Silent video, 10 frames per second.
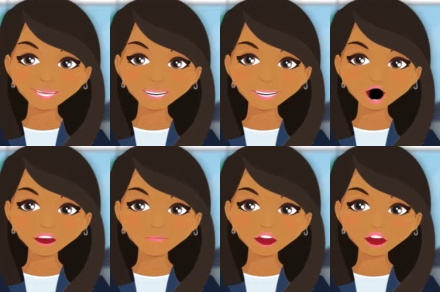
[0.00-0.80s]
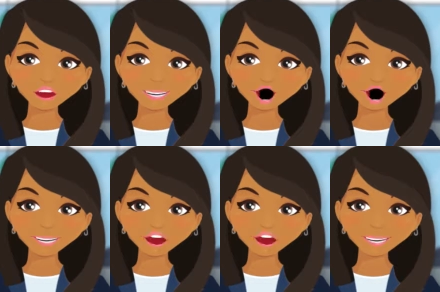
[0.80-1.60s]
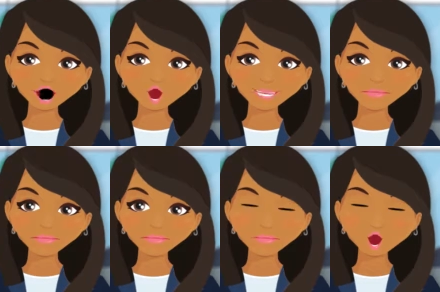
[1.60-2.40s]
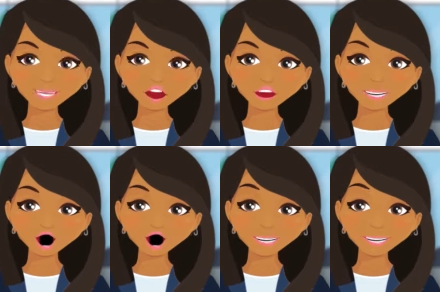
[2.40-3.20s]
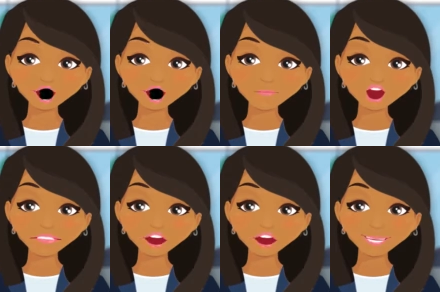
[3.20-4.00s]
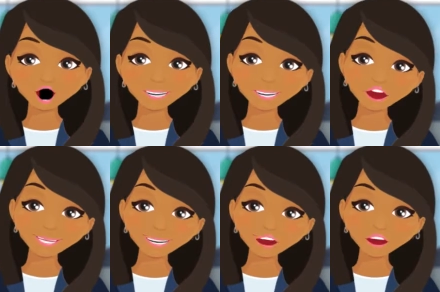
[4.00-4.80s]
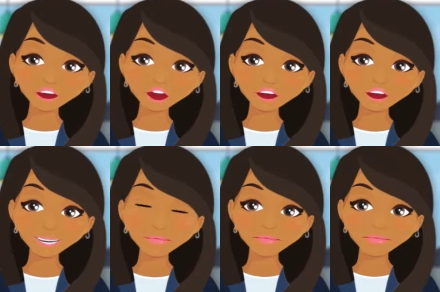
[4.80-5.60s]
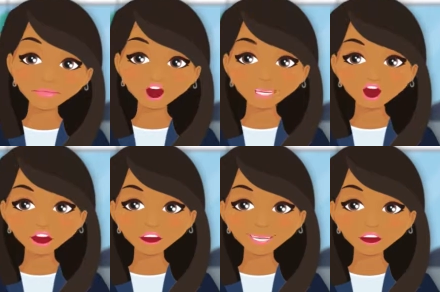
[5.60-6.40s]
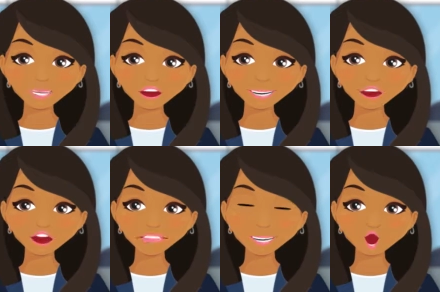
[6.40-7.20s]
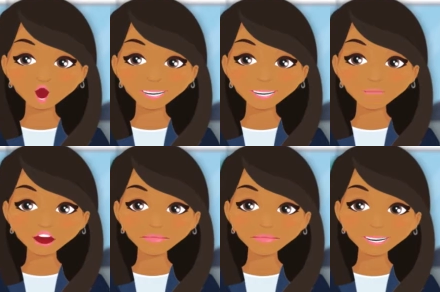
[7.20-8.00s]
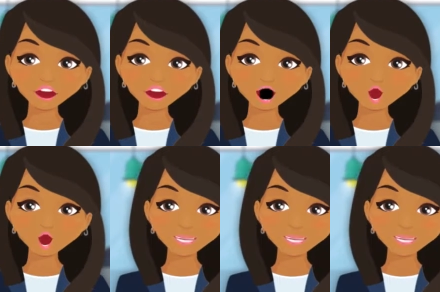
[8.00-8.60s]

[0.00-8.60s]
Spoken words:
customer and employee satisfaction, completion of several fabulous parks and greenways, a focus on reducing our homeless rate per capita,